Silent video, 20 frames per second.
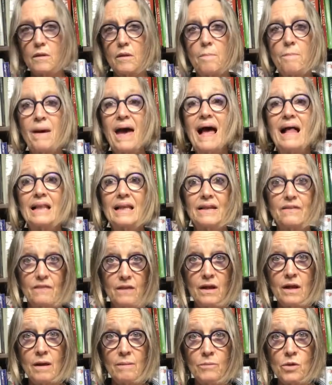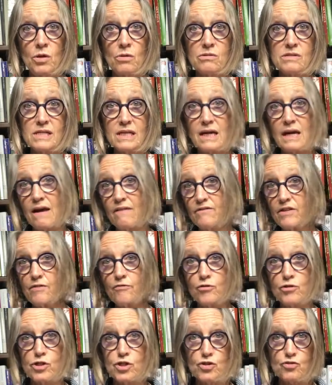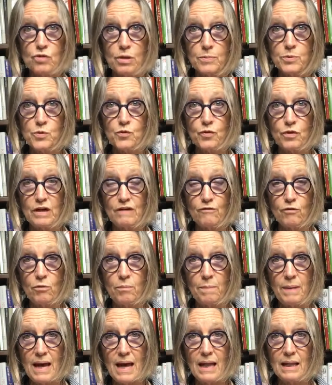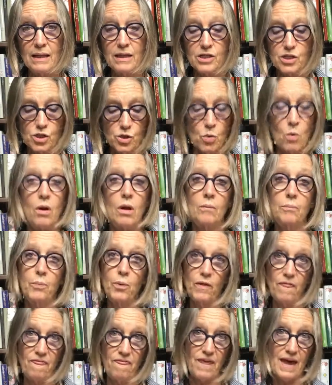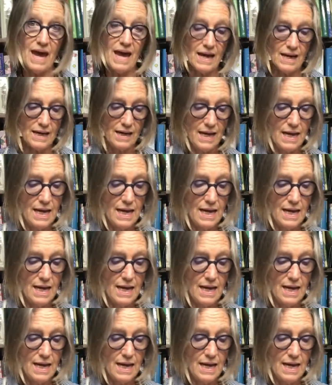palette that I'm using. I have different strips for different palettes, so I'll put that